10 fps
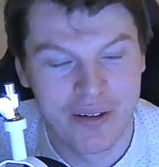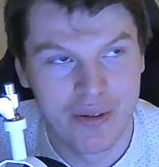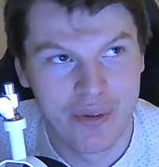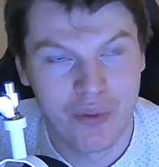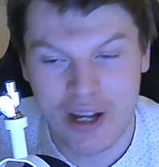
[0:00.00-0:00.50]

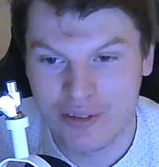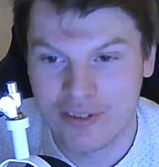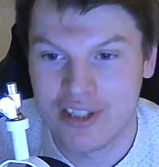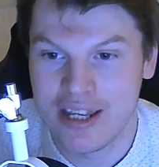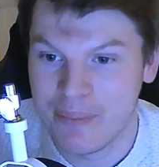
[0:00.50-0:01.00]
whilst
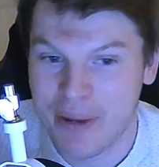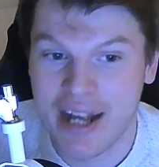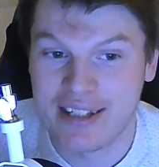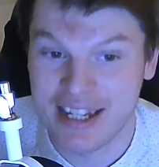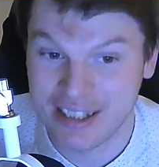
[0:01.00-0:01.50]
the
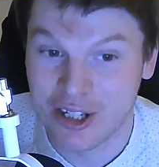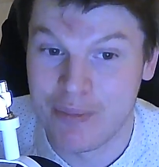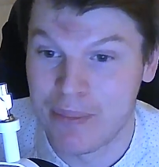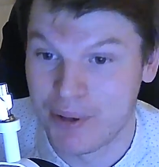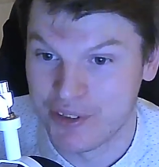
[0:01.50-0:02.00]
impact is going to
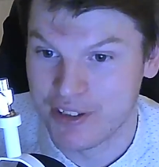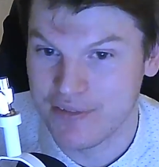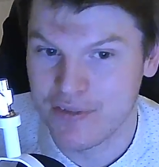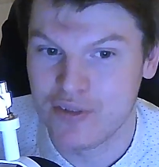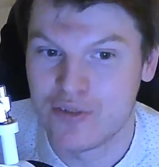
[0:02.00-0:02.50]
be
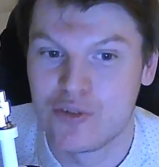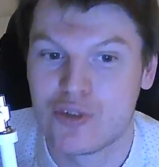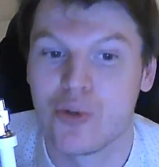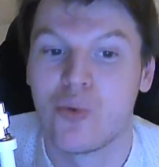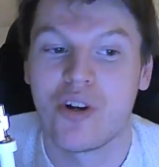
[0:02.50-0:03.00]
positive,
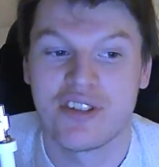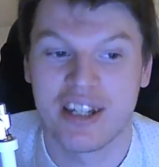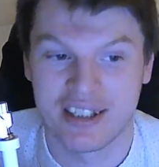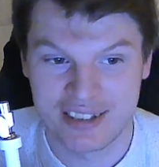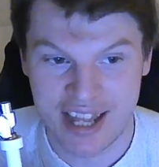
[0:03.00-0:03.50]
to what
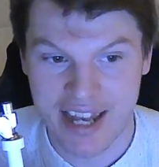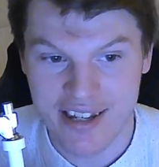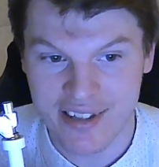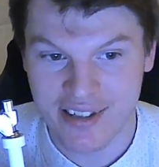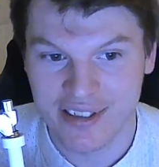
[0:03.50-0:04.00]
extent